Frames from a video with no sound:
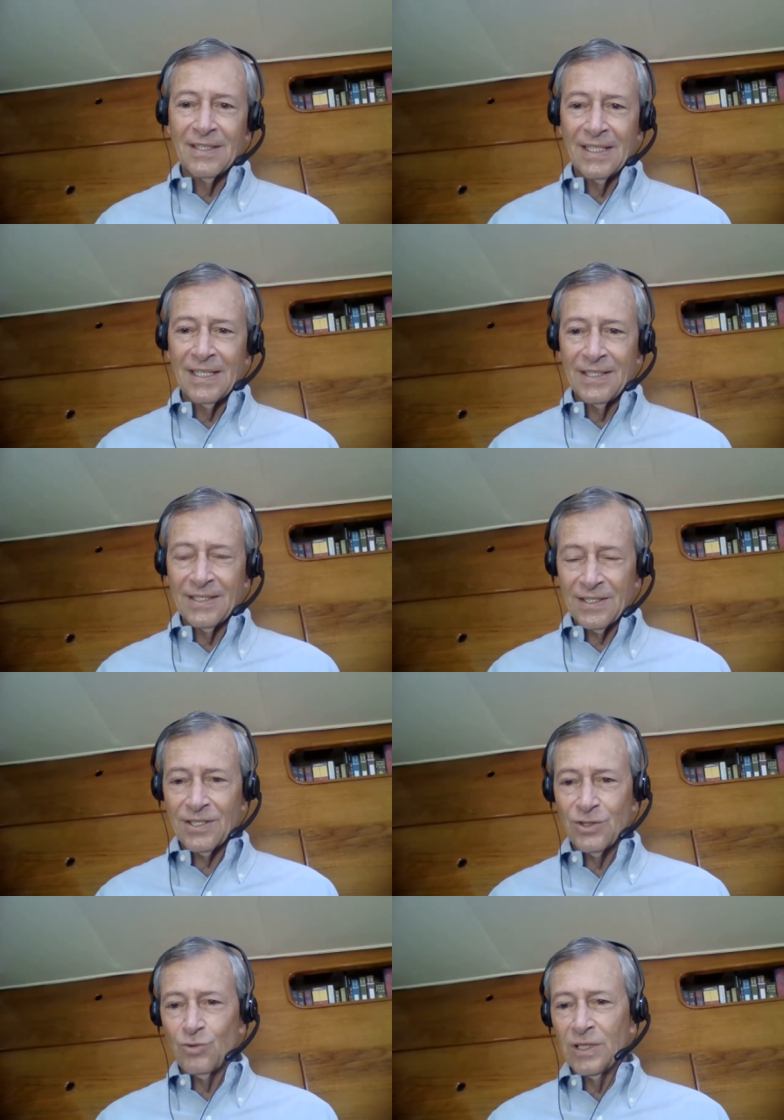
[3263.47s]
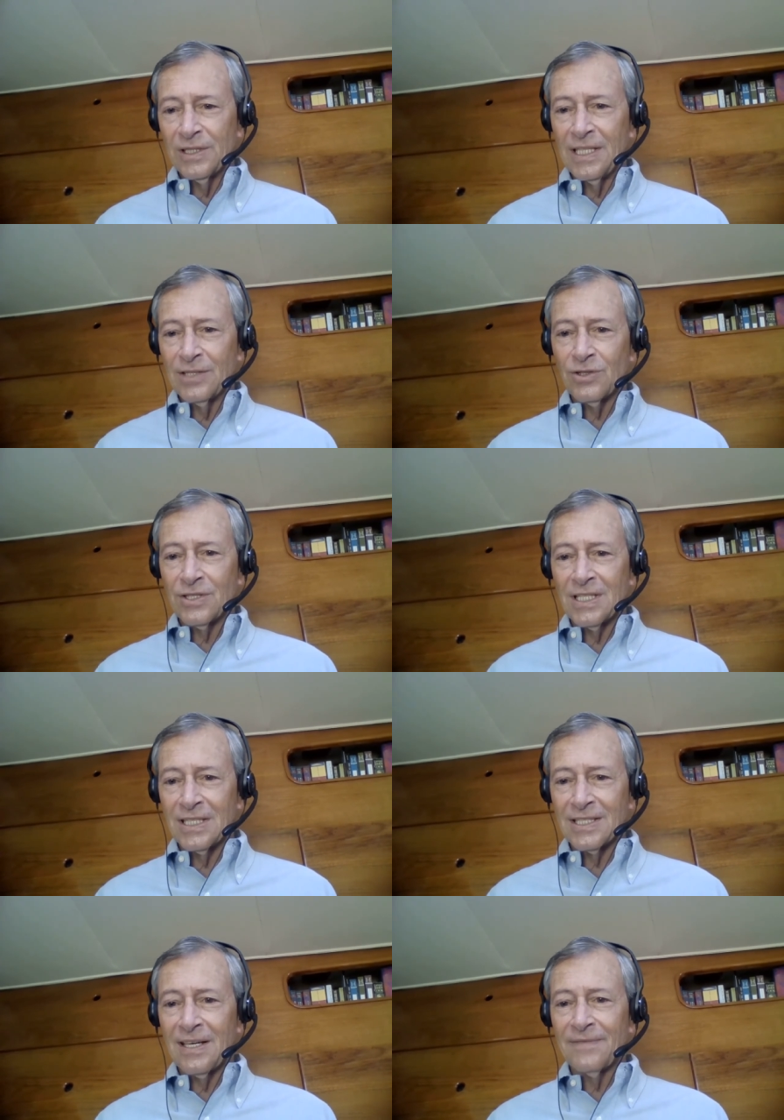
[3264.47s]
That this is really
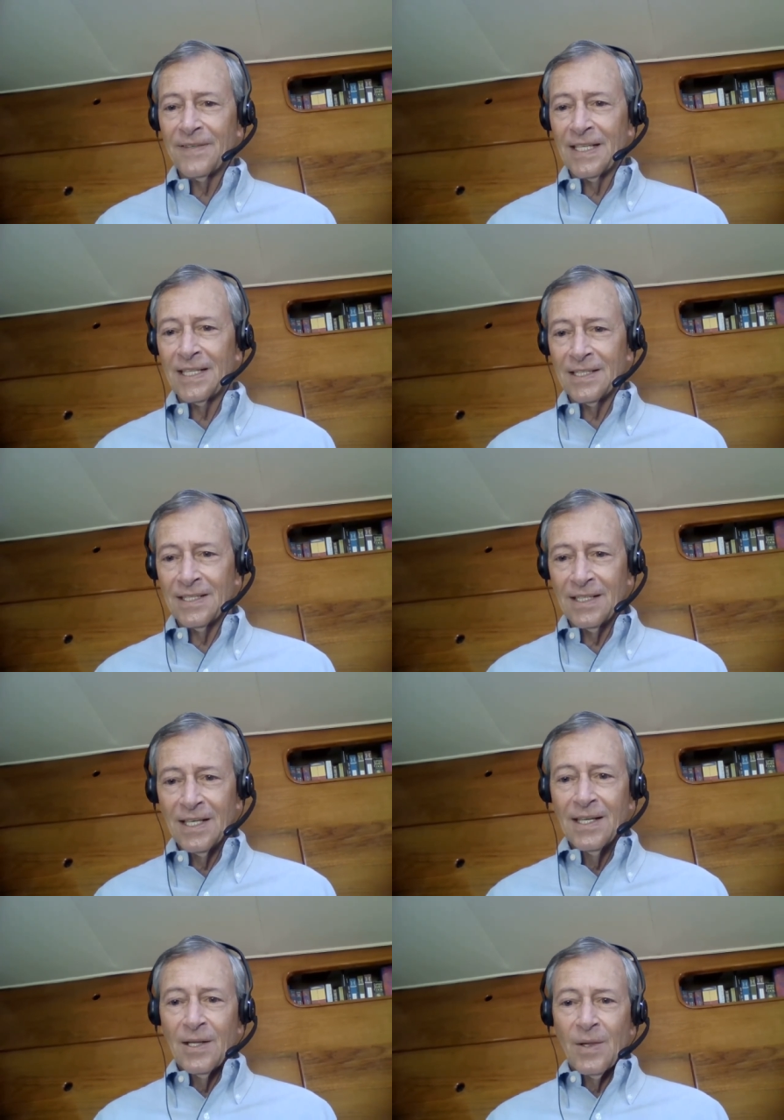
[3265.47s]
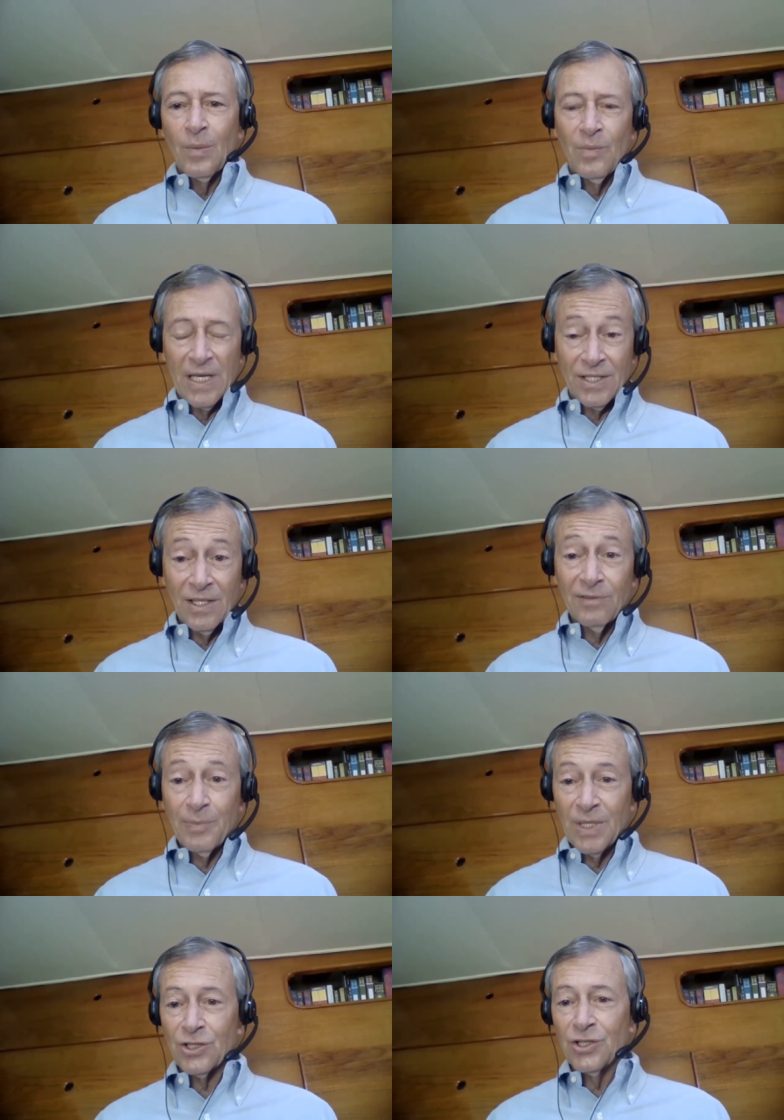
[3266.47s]
interesting stuff, and I can
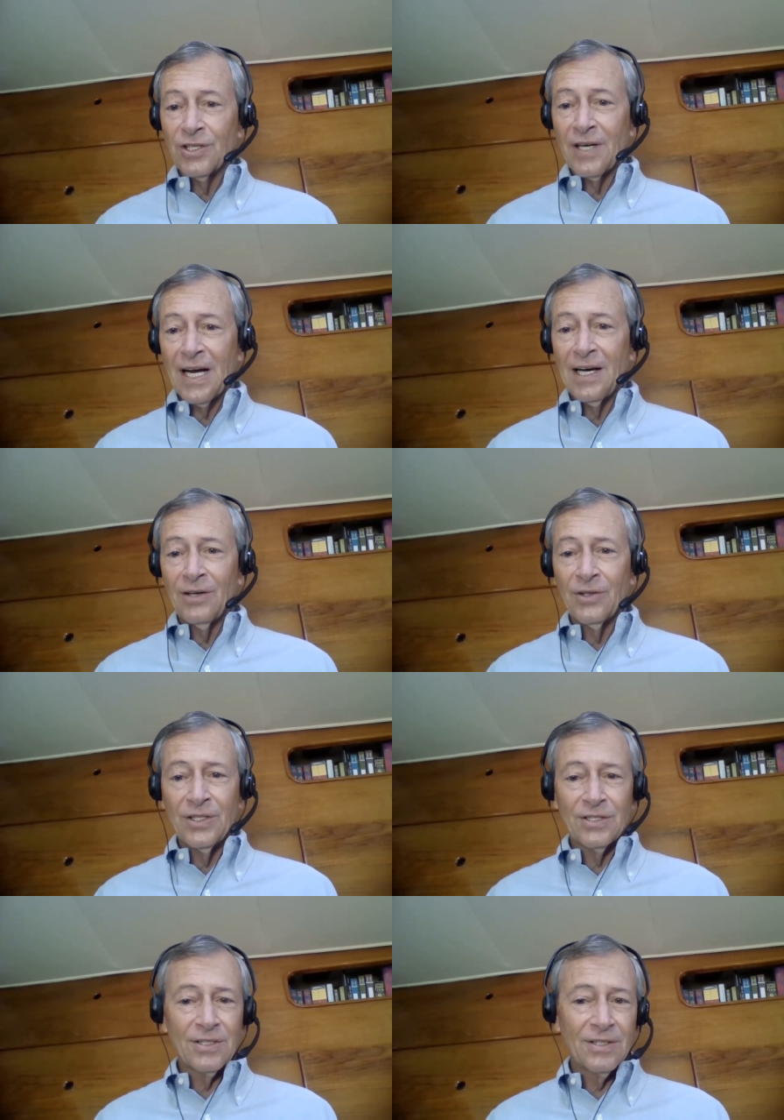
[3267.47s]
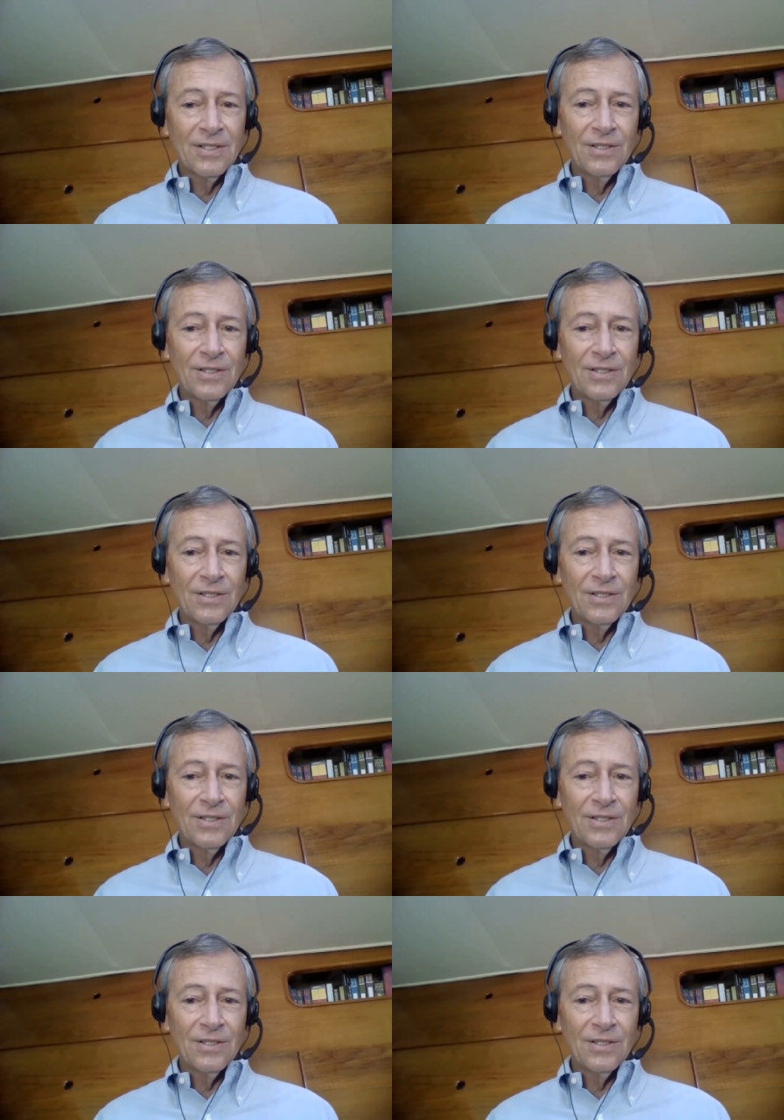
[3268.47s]
myself picture how this